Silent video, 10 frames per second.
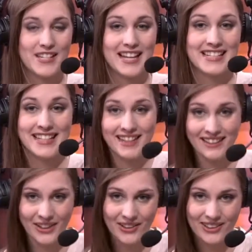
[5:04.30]
as
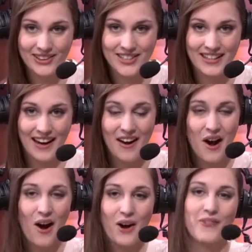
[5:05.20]
Nidalee earlier today.
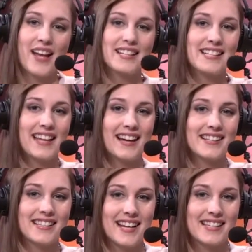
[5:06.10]
Our fantasy
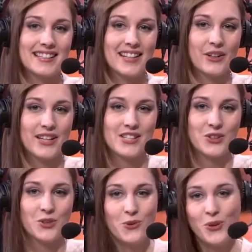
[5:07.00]
LCS leader is
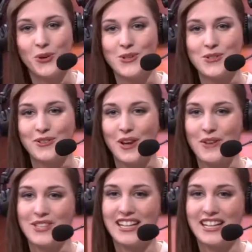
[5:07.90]
the Unicorns of Love's